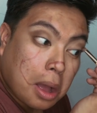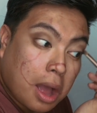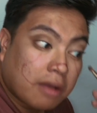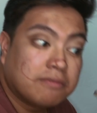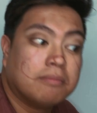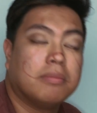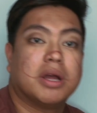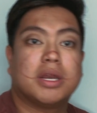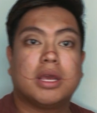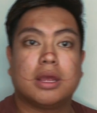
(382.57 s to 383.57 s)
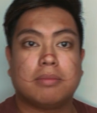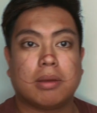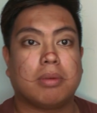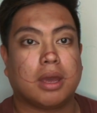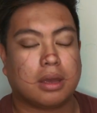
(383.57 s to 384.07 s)
have money in my
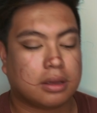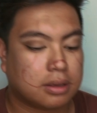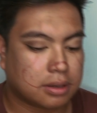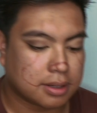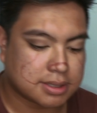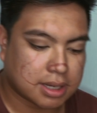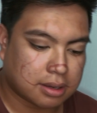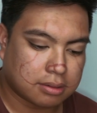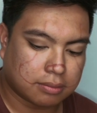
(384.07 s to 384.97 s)
bank is like